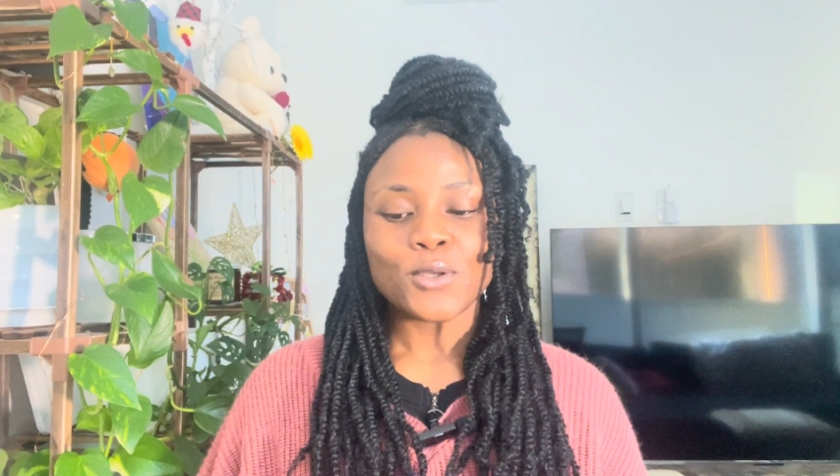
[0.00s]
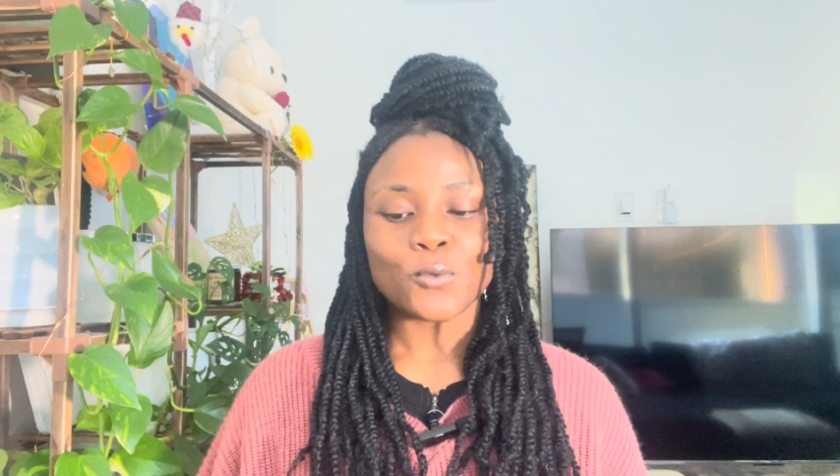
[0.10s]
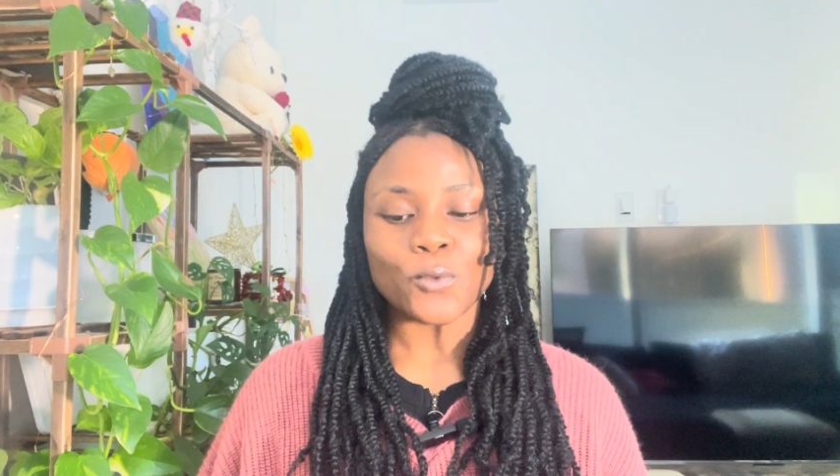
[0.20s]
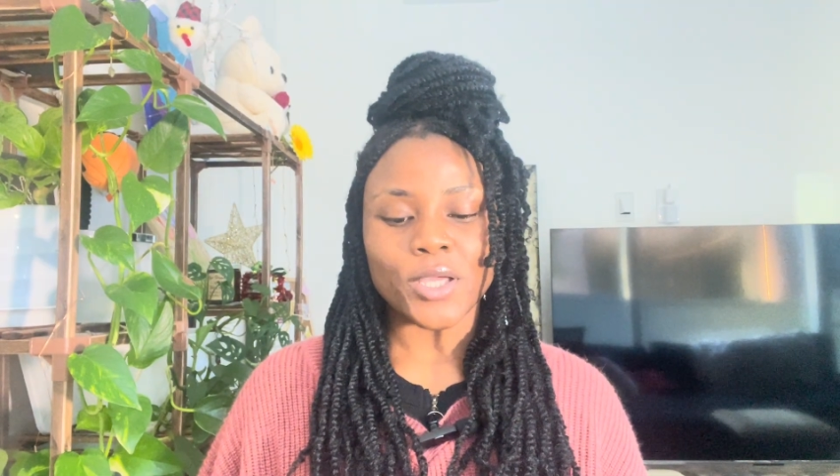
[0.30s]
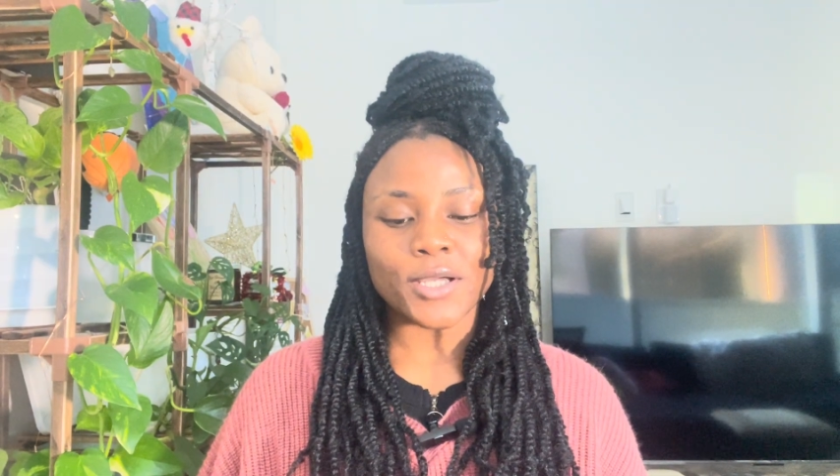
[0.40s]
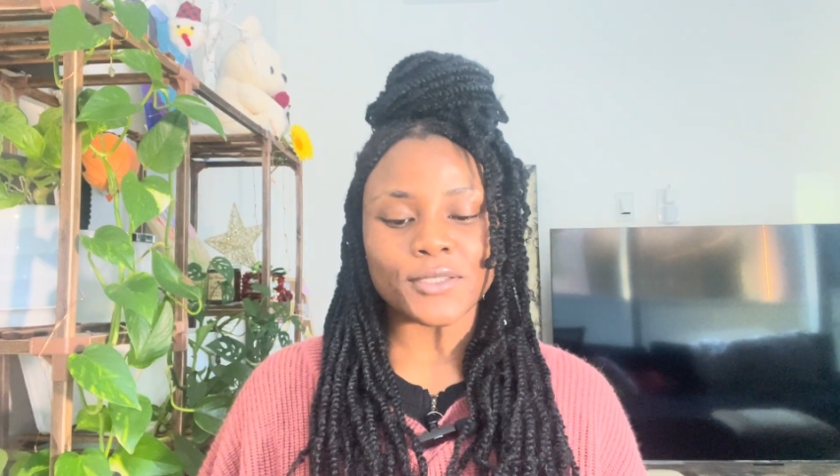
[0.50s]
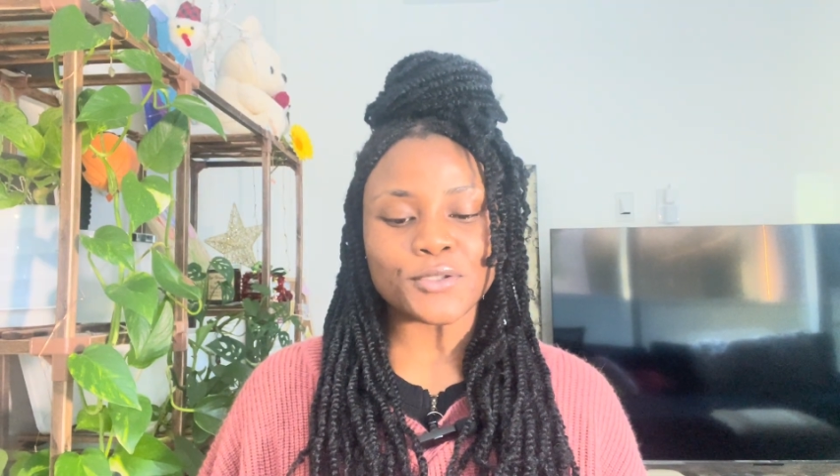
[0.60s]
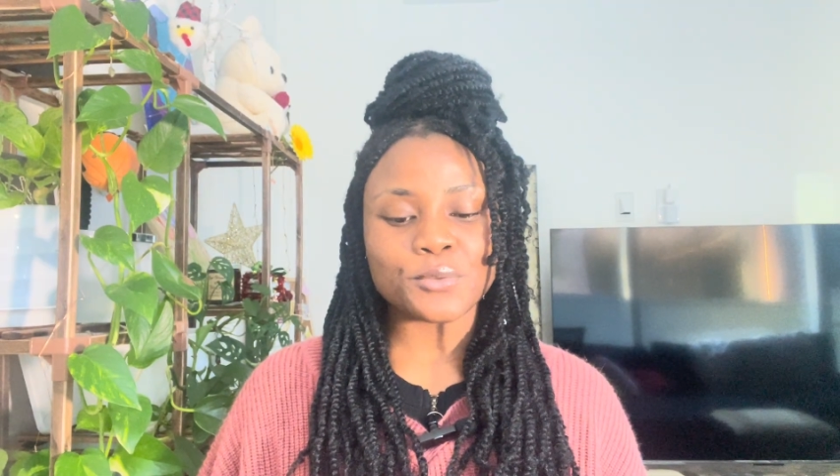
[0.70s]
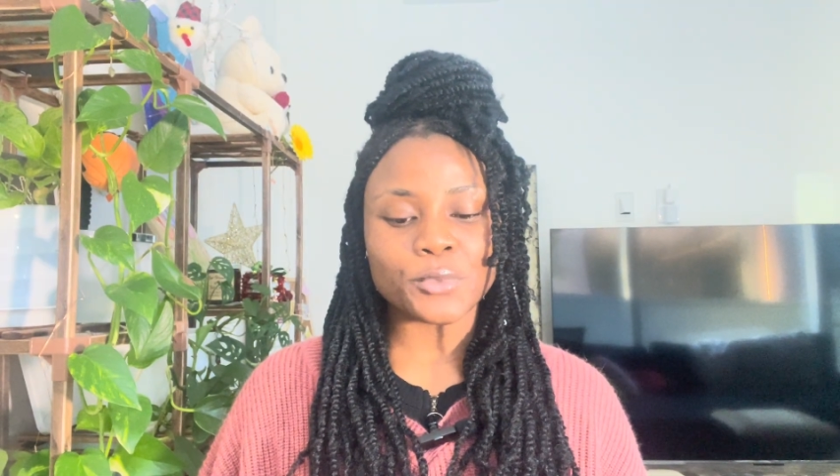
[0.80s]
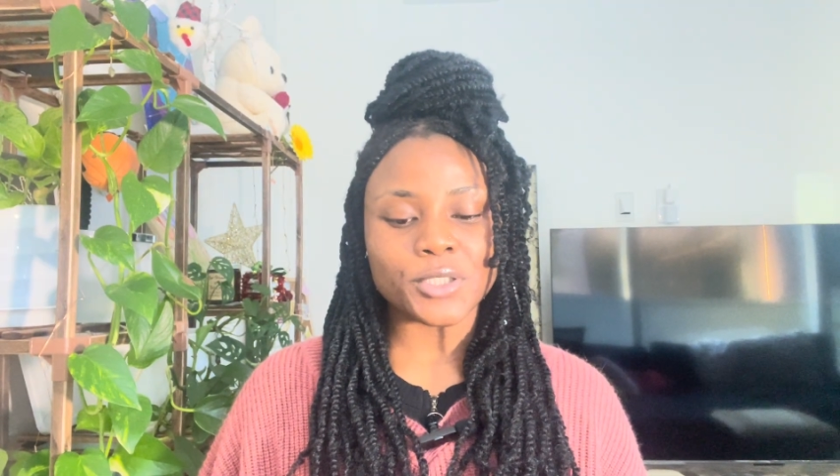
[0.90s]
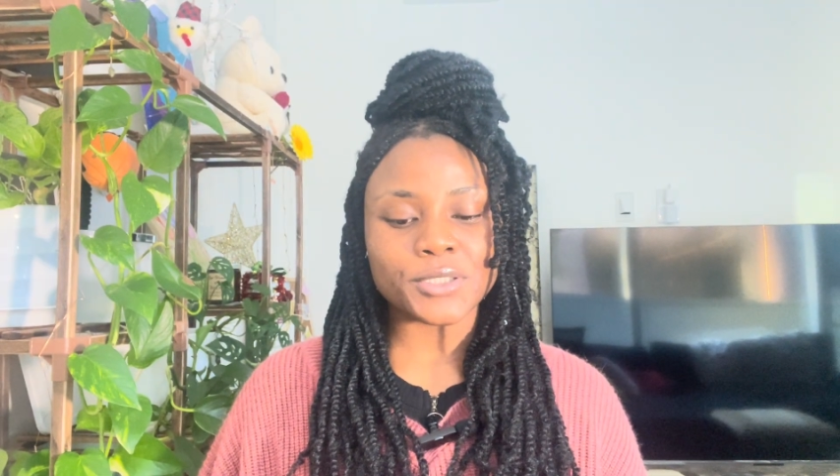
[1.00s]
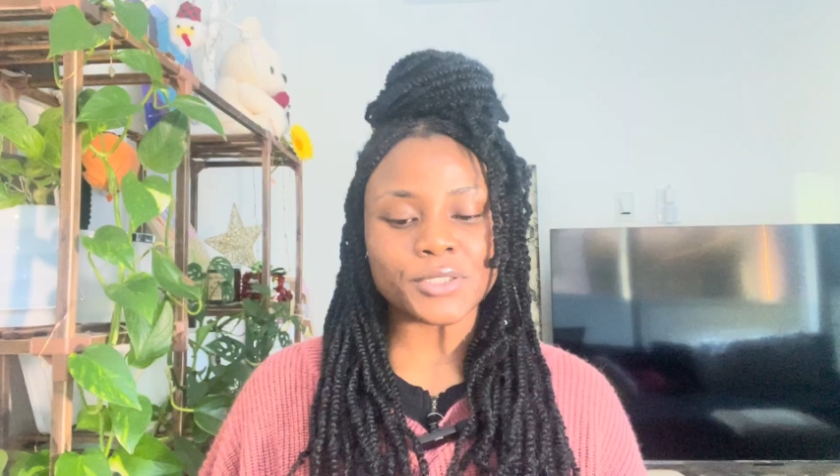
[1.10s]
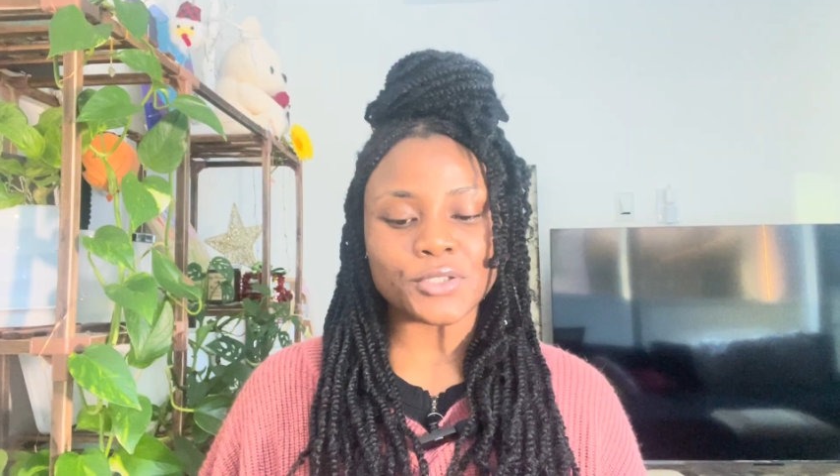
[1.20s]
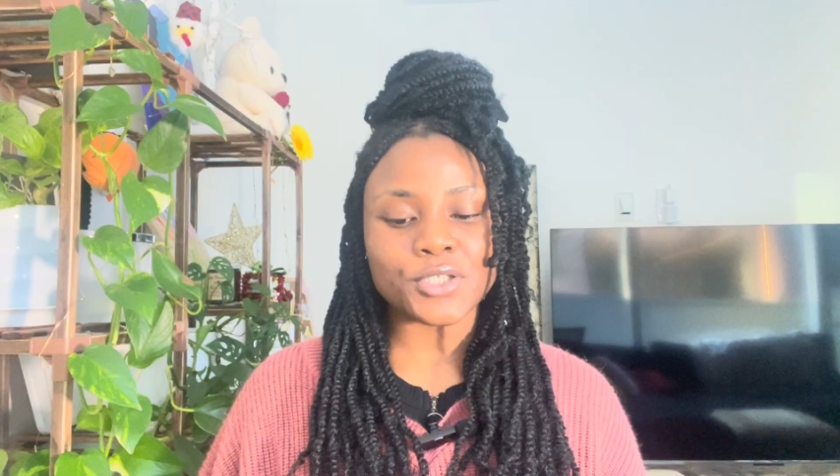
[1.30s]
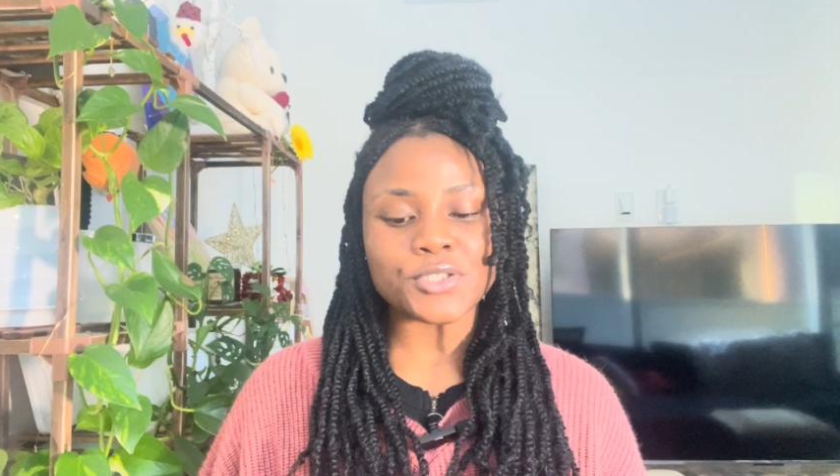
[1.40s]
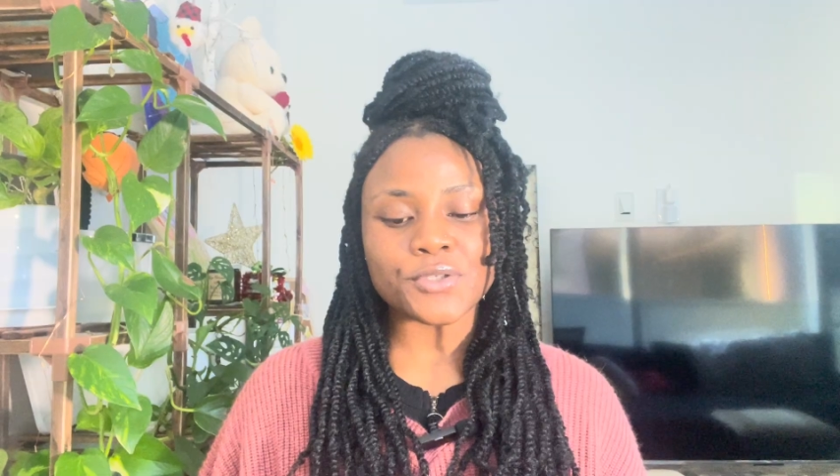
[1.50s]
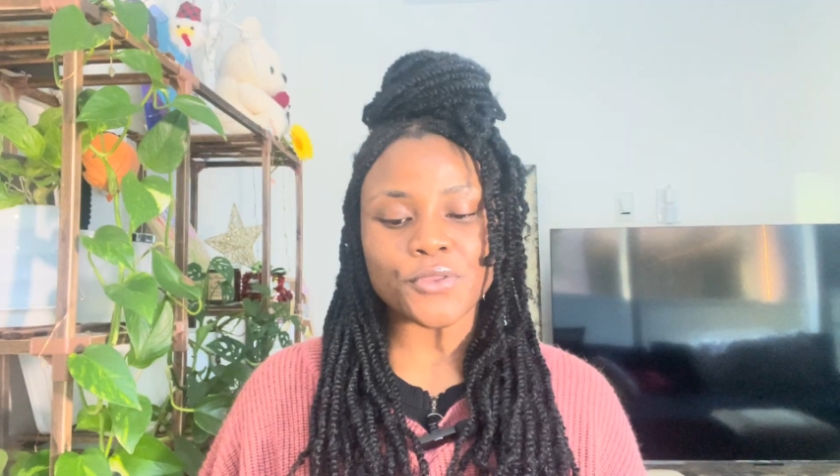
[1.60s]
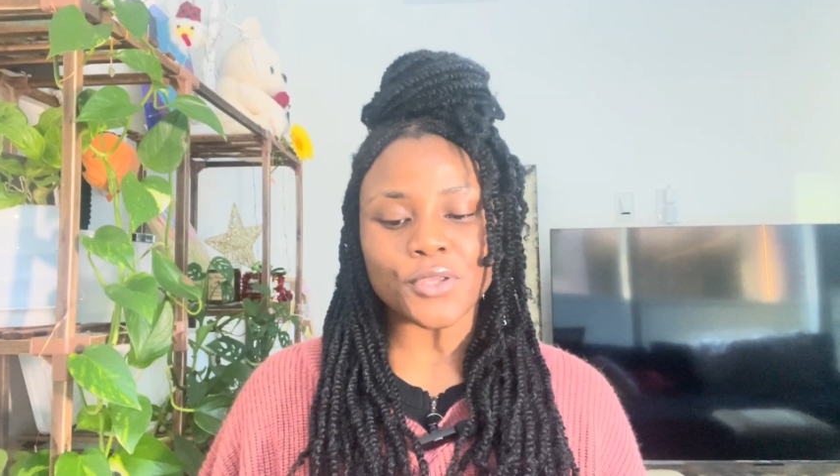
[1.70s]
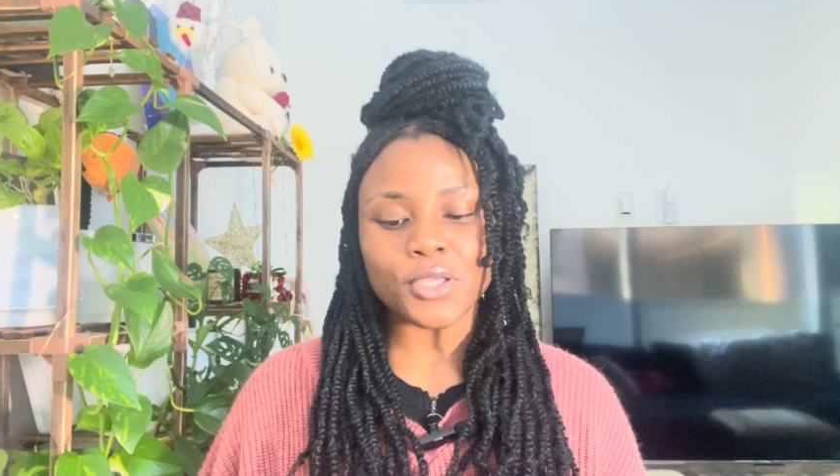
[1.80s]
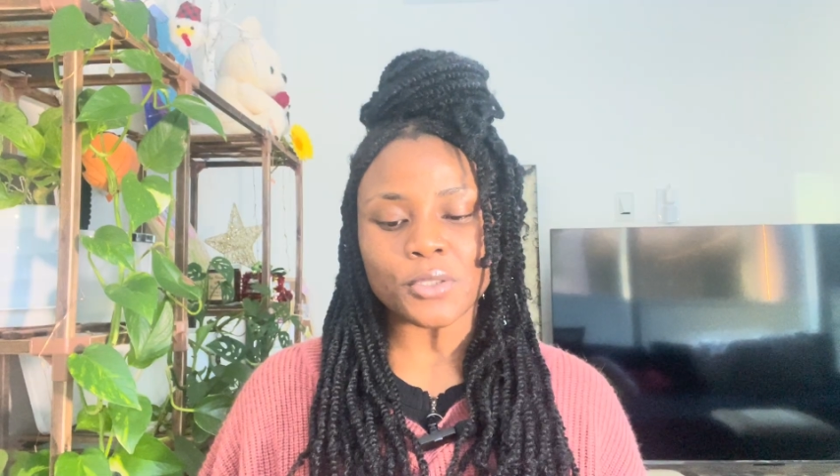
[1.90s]
Well, you merely need to
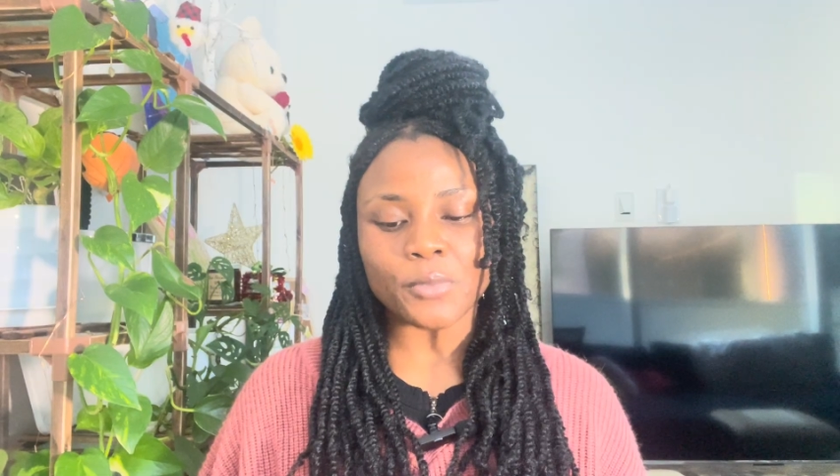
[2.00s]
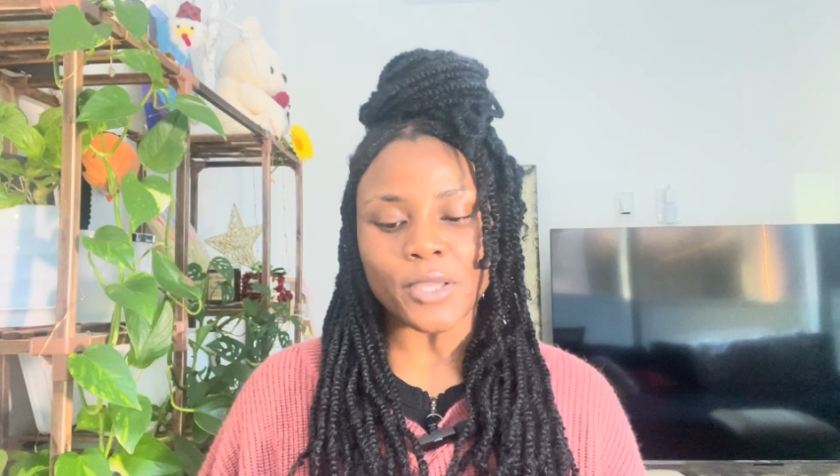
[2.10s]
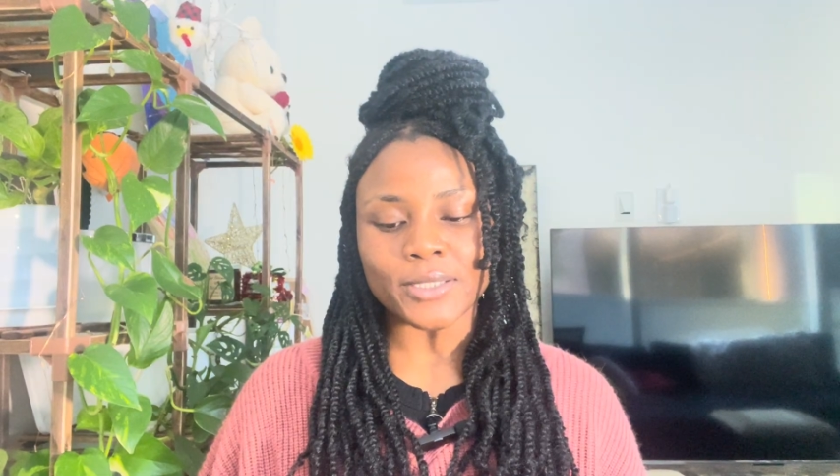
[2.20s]
think about